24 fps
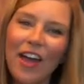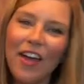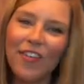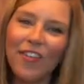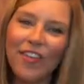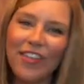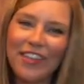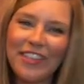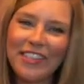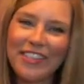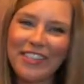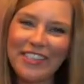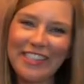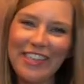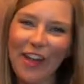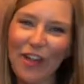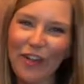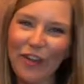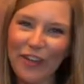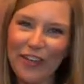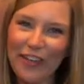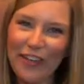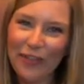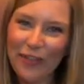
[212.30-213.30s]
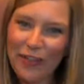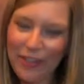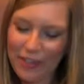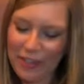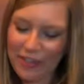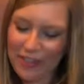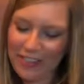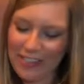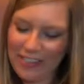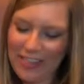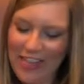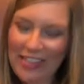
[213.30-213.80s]
For the celery, when you're
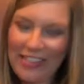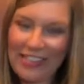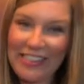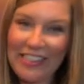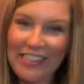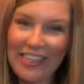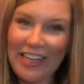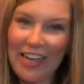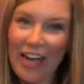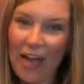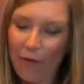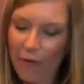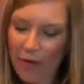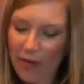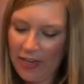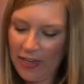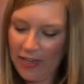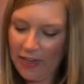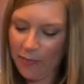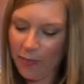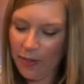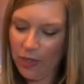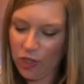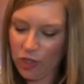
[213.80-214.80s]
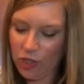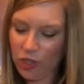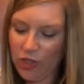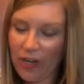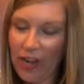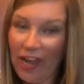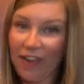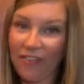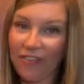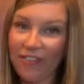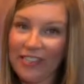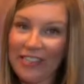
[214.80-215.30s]
slicing it, I want you to push your
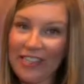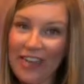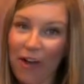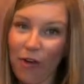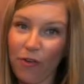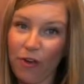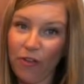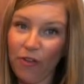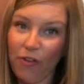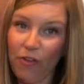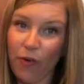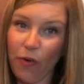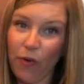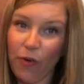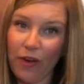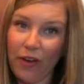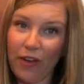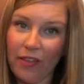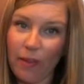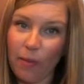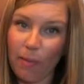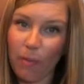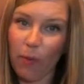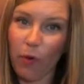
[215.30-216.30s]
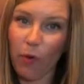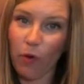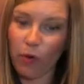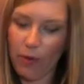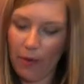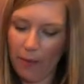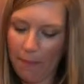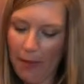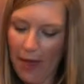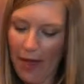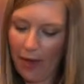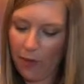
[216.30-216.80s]
knife down and forward and then pull
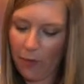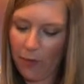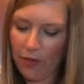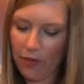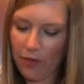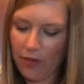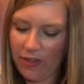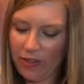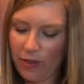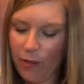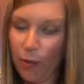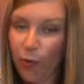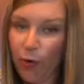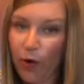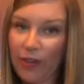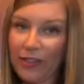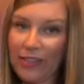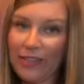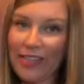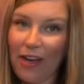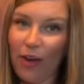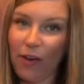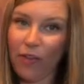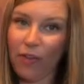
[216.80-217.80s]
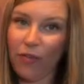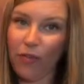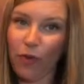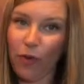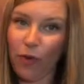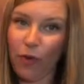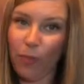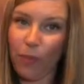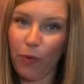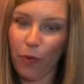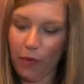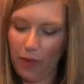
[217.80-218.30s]
it back when you hit the board. Down and
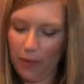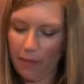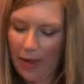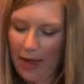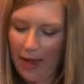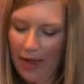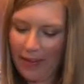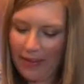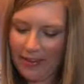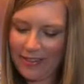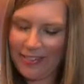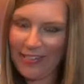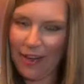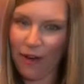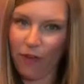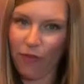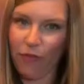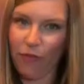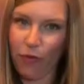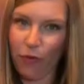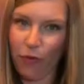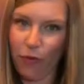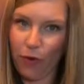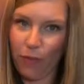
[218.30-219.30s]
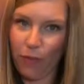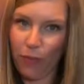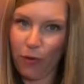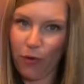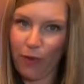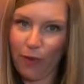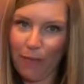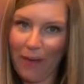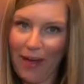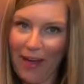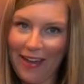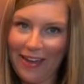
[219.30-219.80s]
forward, pull it back, down and forward, pull
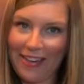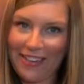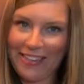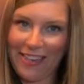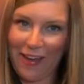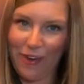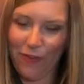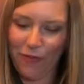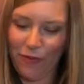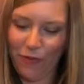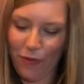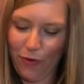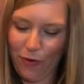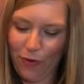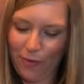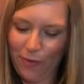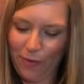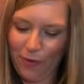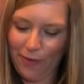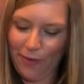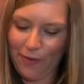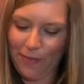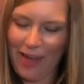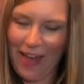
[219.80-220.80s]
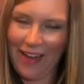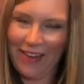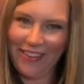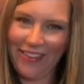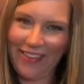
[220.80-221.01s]
it back, down and forward, pull it back.